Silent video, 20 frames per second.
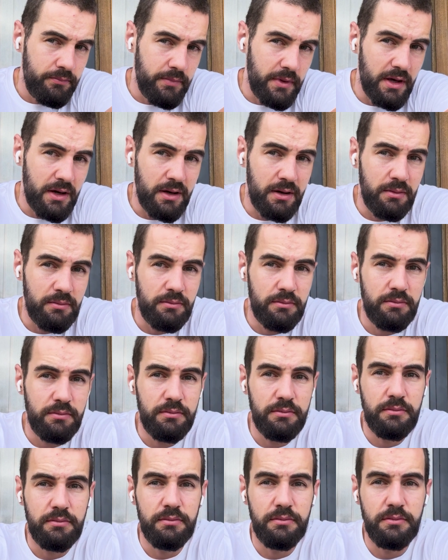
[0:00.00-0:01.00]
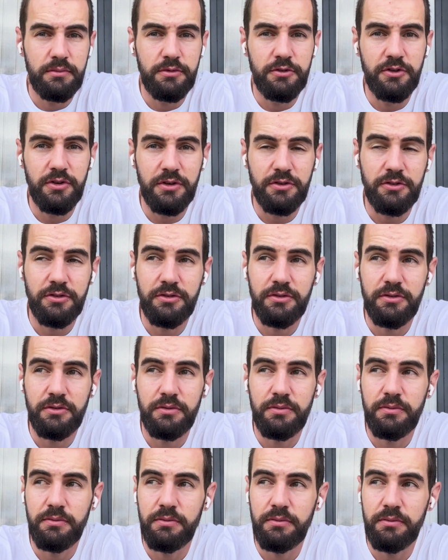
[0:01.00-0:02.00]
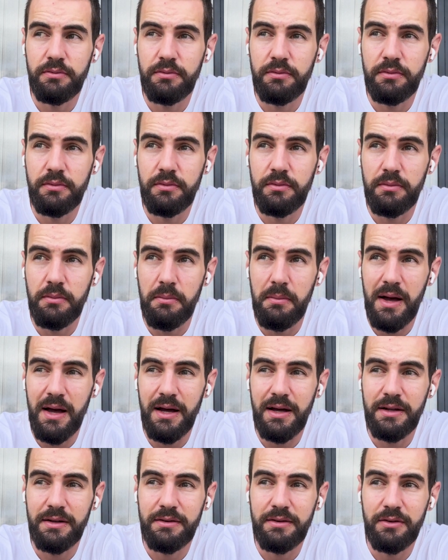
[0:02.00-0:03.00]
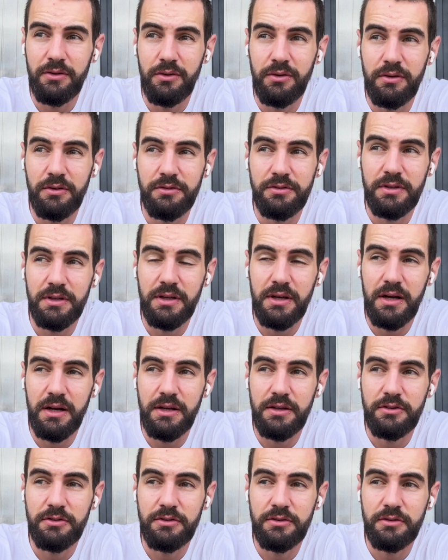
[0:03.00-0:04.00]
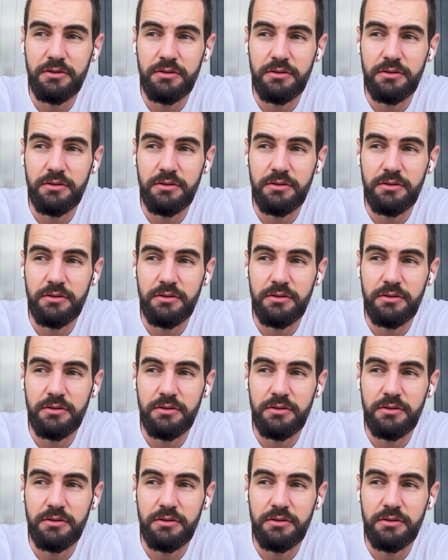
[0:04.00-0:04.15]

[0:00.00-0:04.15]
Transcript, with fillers: yeah, just mad, honestly, guys.